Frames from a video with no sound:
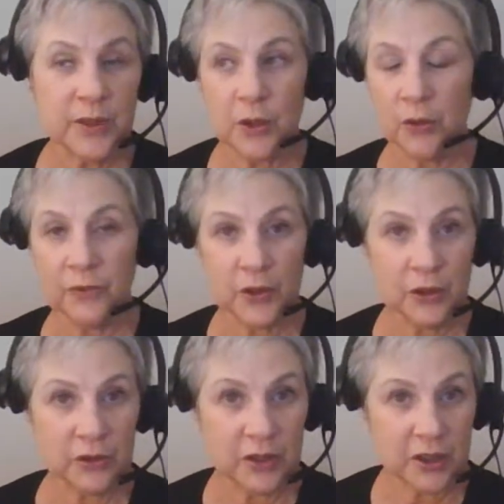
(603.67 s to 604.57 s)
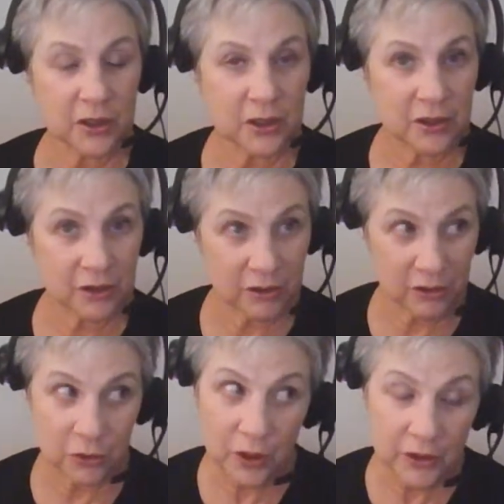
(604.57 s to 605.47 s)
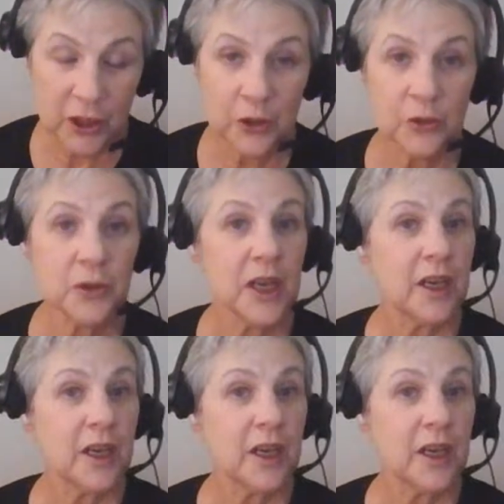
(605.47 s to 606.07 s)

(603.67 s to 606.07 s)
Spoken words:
So if you're sort of new,